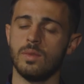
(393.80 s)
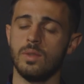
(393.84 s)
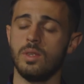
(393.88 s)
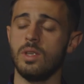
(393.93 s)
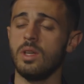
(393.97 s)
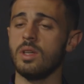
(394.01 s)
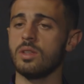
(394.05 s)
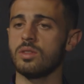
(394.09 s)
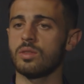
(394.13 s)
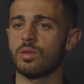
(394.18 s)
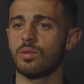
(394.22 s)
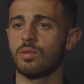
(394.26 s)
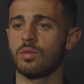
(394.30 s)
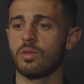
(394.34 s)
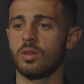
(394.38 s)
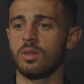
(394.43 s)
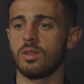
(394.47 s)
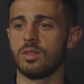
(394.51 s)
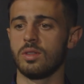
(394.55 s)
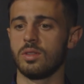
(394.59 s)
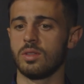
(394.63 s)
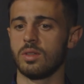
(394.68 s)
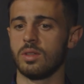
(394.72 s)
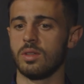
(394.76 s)
Yes, of
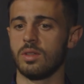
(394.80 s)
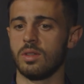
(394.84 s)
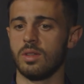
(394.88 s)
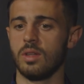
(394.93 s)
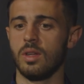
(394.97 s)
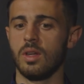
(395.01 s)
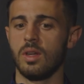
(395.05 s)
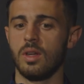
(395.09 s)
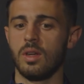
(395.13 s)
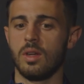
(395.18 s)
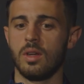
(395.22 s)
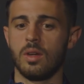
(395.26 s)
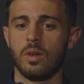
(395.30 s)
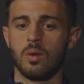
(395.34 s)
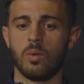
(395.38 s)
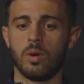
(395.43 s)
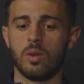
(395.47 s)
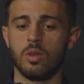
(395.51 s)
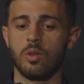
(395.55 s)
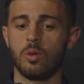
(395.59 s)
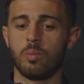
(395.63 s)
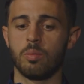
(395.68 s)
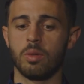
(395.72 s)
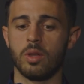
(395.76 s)
course. Uh,
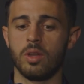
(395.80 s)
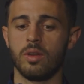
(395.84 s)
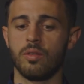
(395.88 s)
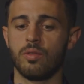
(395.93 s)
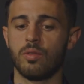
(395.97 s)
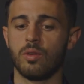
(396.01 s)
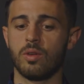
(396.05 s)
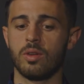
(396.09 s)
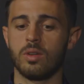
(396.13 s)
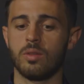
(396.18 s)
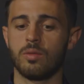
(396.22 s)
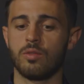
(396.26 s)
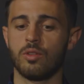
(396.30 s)
when you play for,